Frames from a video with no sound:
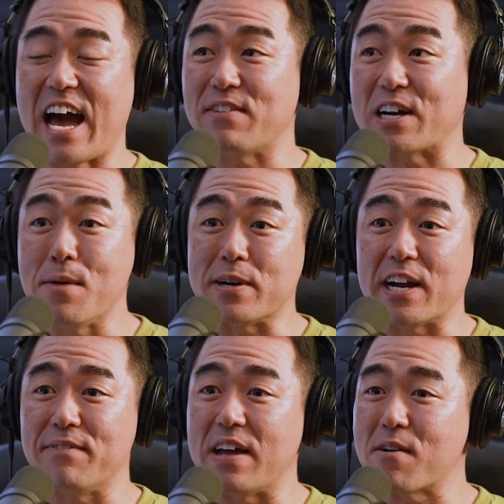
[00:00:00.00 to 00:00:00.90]
have a company.
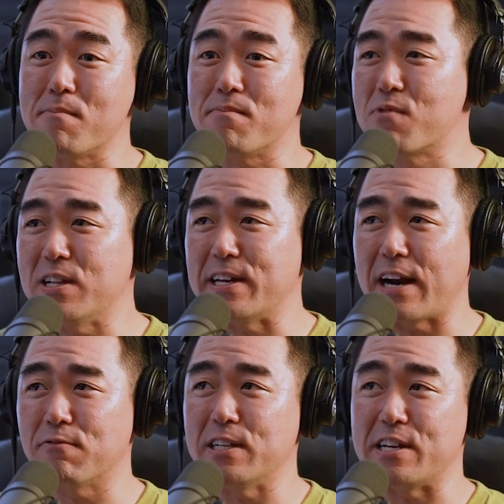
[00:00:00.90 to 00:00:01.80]
I've never really, I
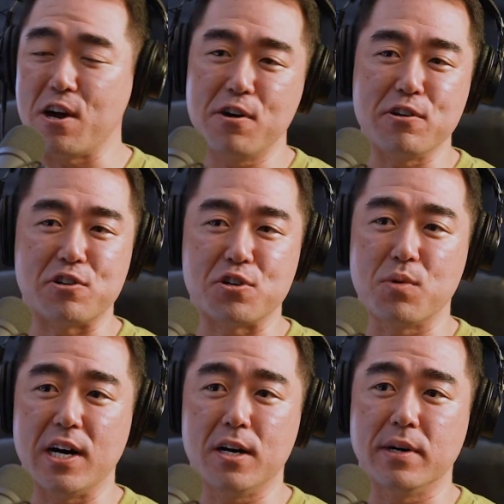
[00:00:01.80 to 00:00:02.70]
don't really know you too
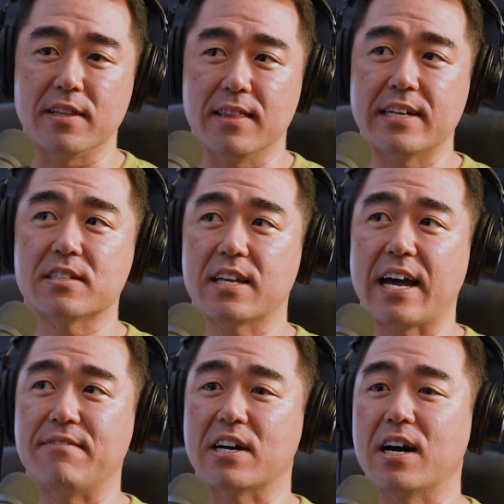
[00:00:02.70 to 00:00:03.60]
well, but let's
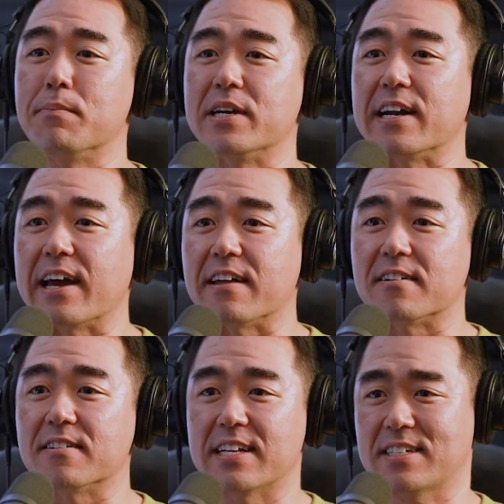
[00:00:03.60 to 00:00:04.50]
have a company
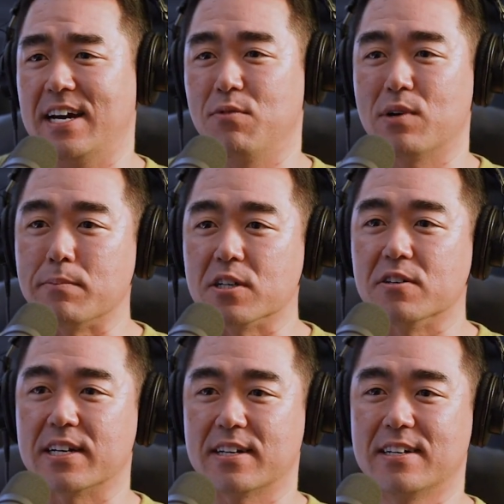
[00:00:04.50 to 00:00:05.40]
together. That's kind of what I'm doing.